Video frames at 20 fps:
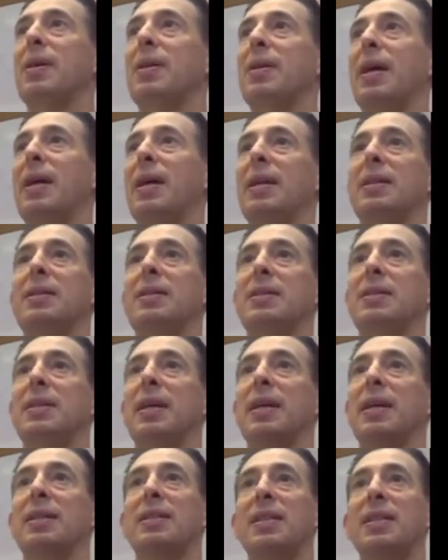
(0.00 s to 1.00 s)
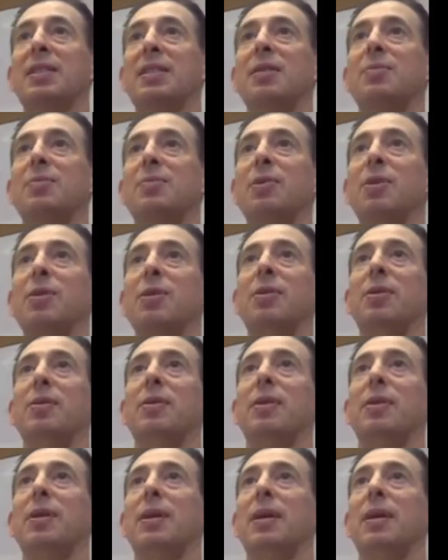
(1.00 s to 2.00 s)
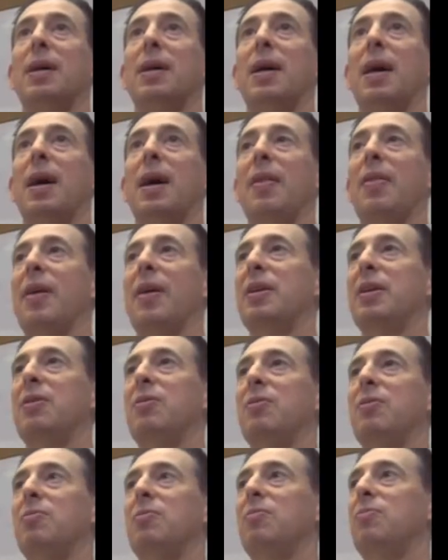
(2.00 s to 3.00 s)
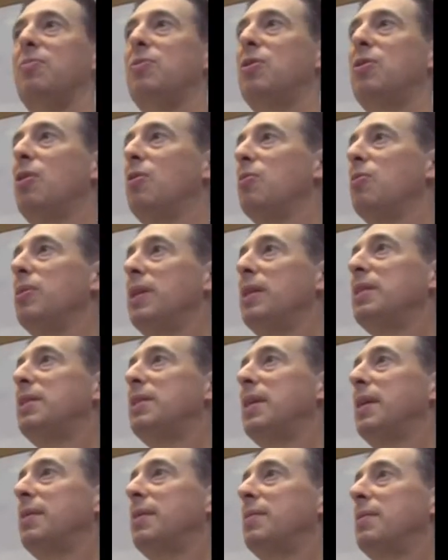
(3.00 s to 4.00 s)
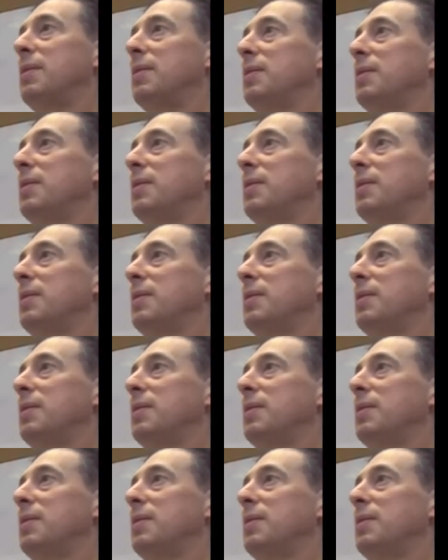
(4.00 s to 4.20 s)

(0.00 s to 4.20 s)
that it's accessible, that you don't need to